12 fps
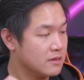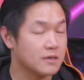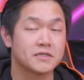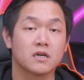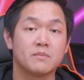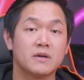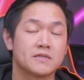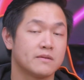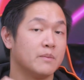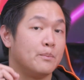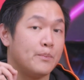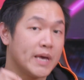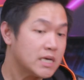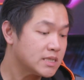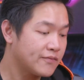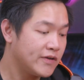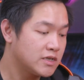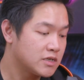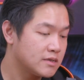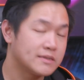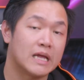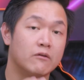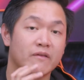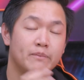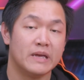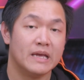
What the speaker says: Let's talk about some of the biggest features that we've